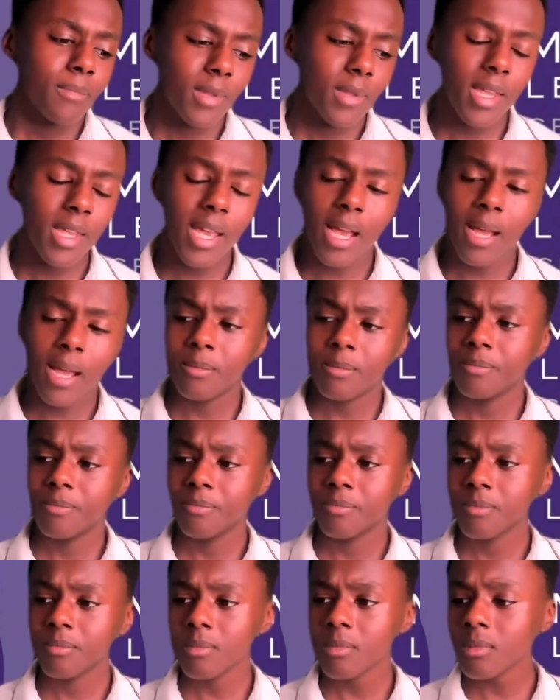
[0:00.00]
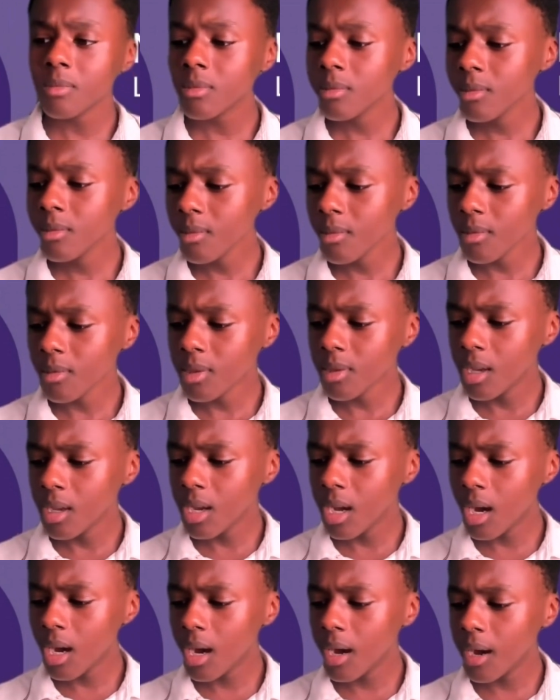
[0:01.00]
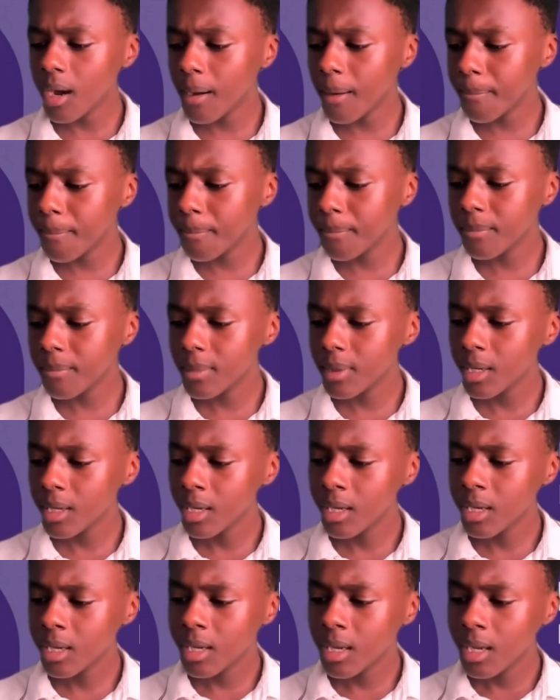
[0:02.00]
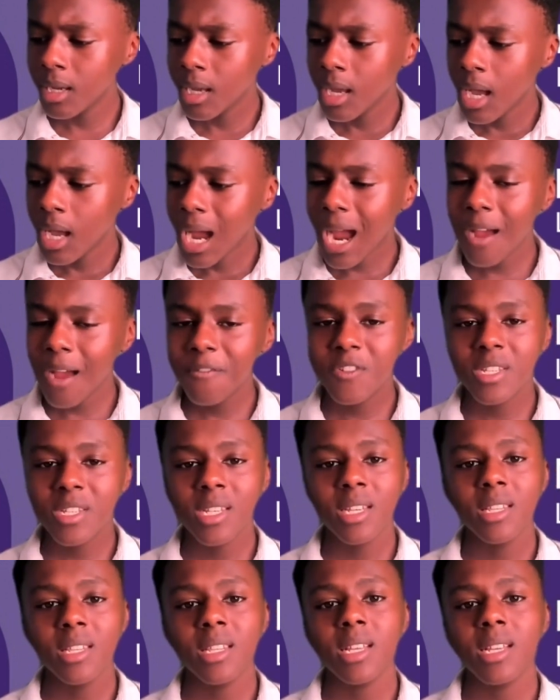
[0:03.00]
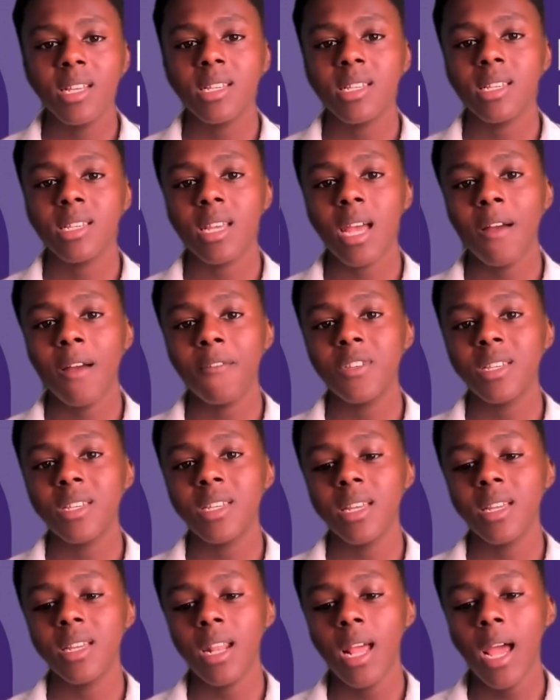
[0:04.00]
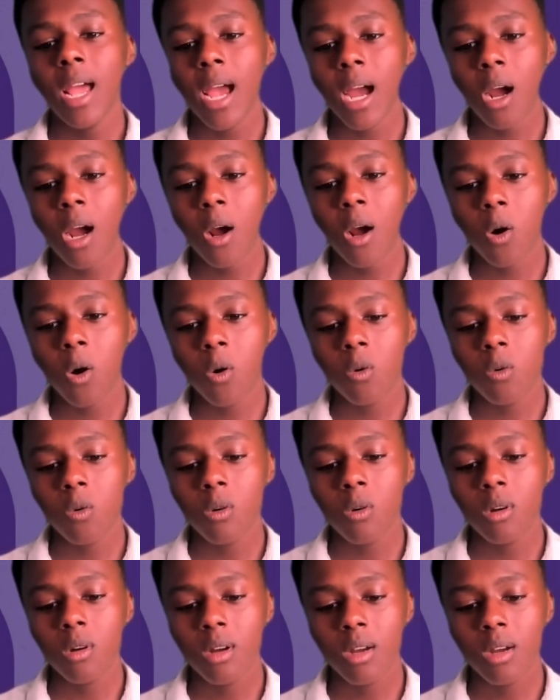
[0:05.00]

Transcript: Yeah. um I've seen how